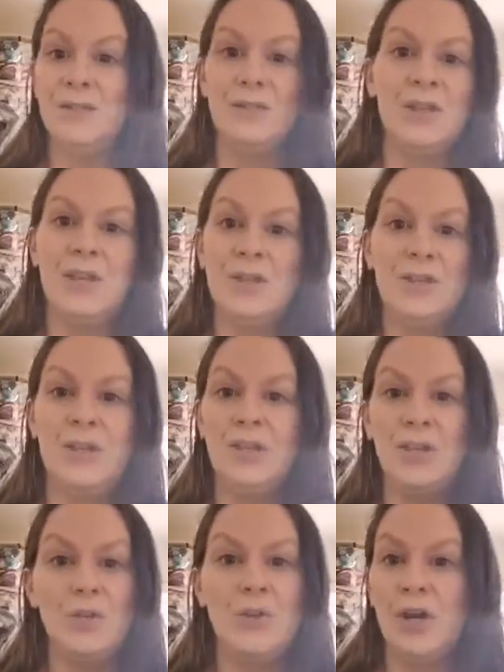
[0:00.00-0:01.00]
that
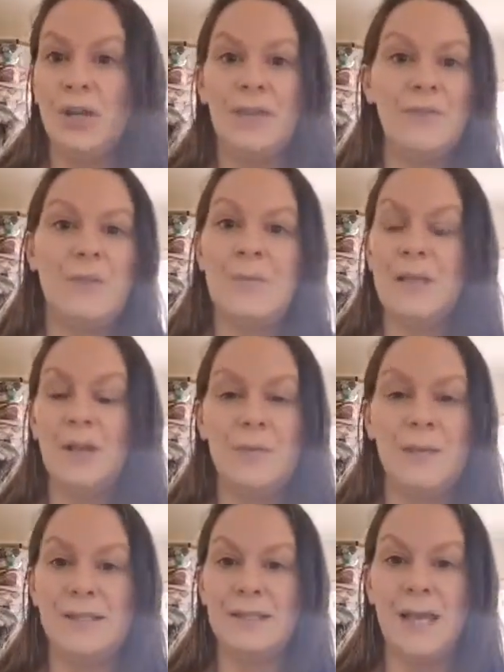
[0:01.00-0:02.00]
you not give them a little
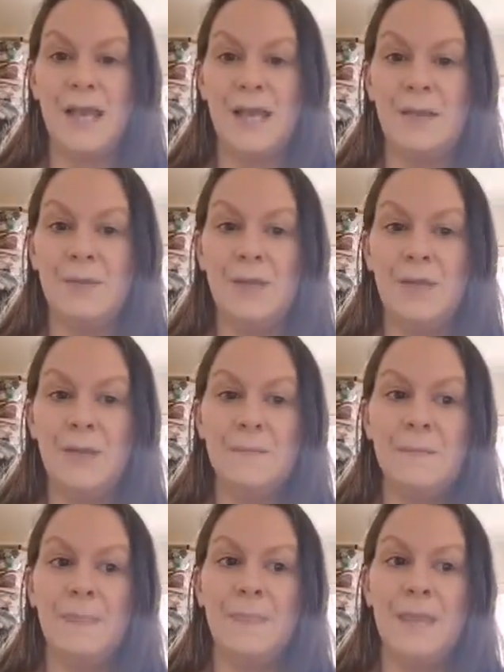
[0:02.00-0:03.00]
bit of time
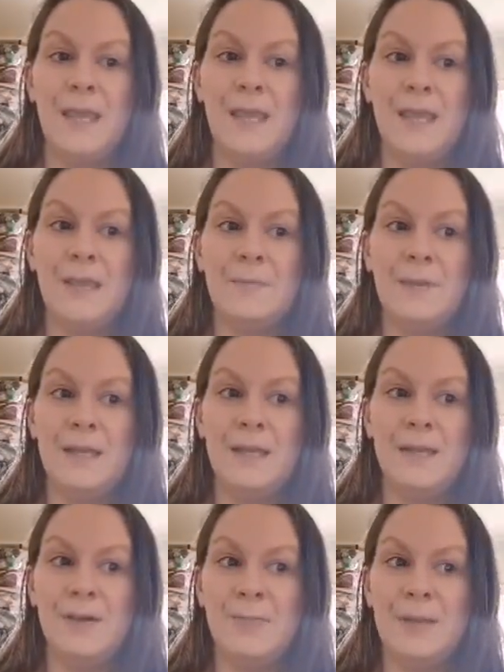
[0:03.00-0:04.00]
and a
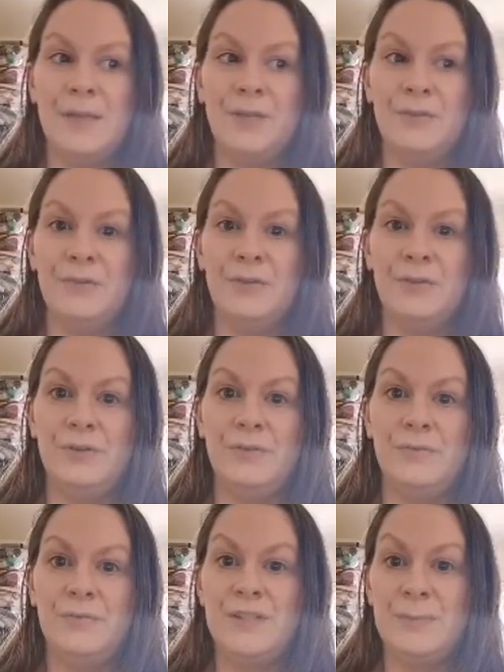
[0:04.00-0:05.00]
little bit of
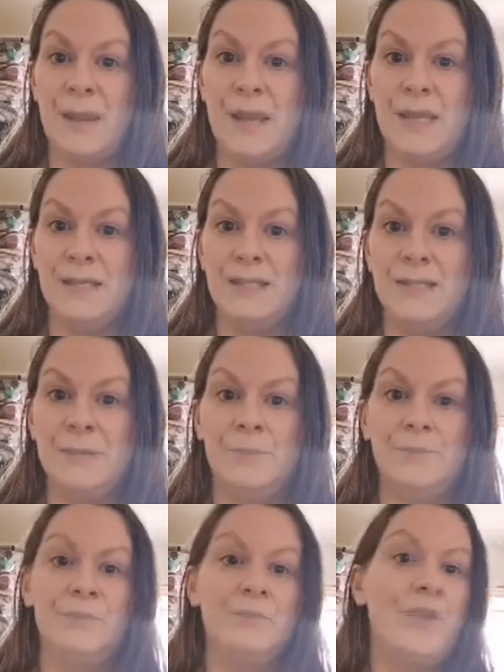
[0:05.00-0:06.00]
space.
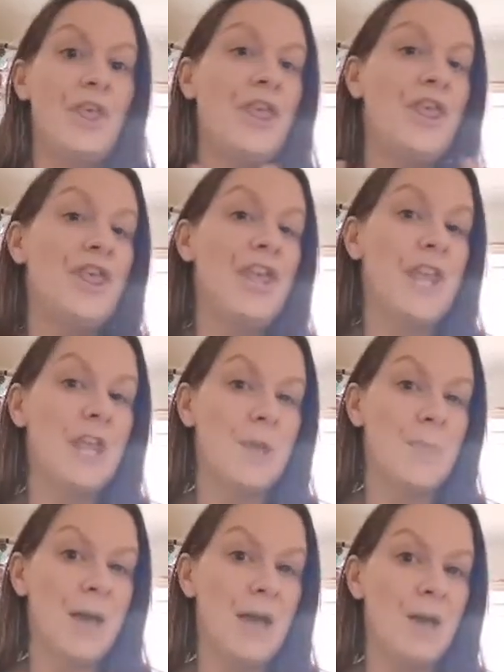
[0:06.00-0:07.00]
Think
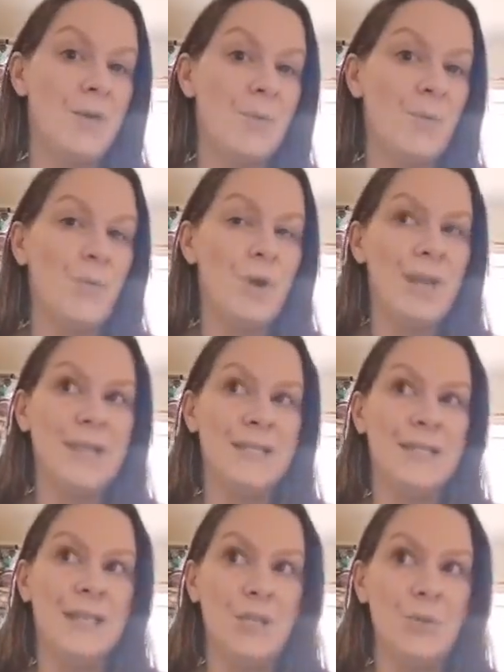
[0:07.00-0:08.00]
about what it
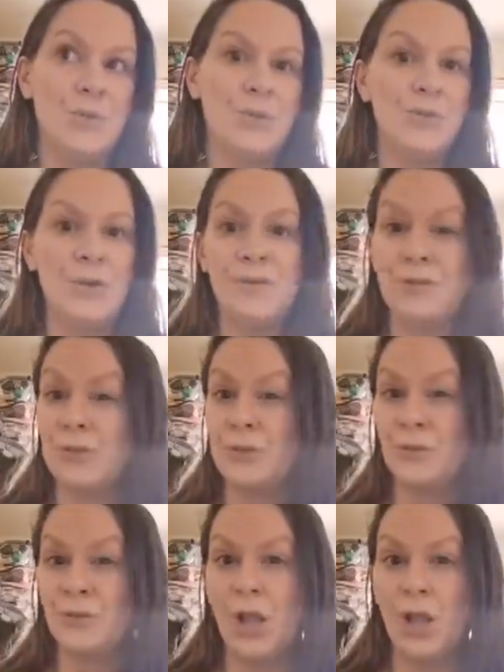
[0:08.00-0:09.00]
is that you do during the
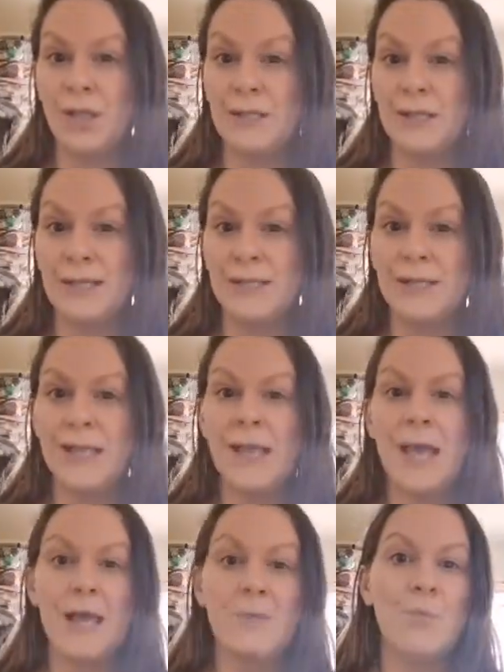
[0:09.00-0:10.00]
school holidays
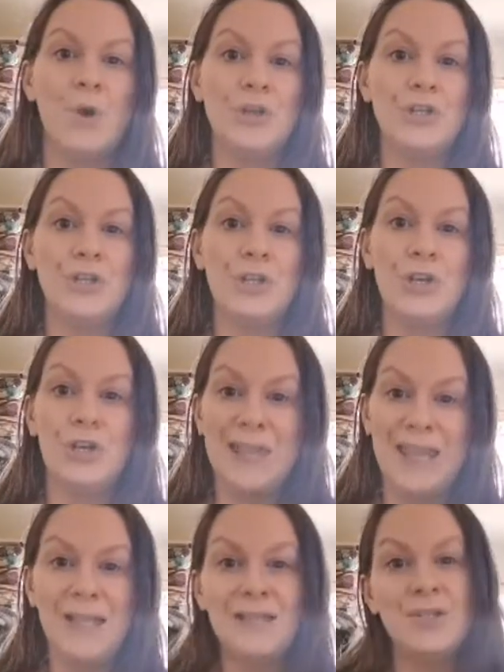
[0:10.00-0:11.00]
and what do your
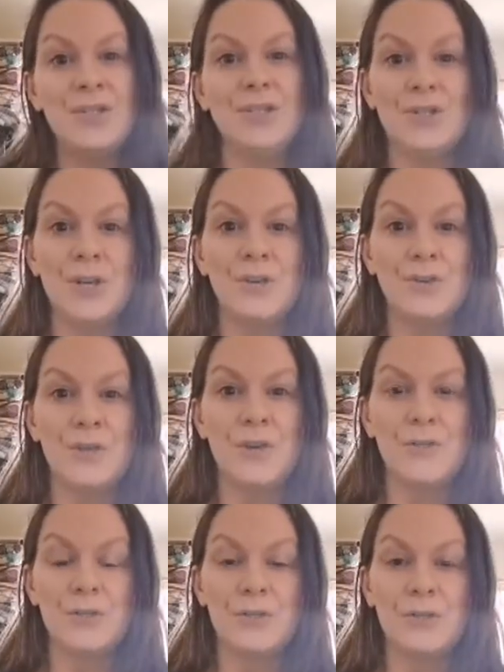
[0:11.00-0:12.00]
kids do
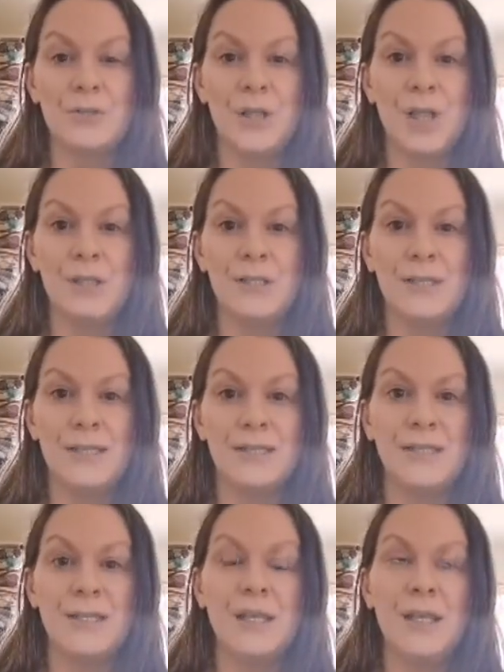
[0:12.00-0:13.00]
during the school
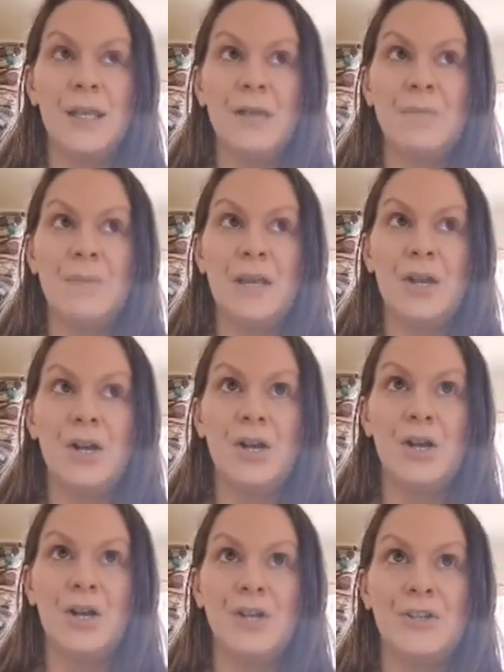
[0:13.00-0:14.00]
holidays,
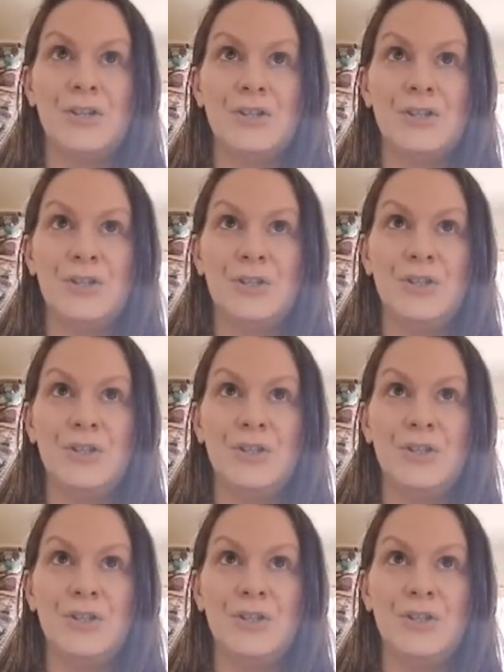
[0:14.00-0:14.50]
because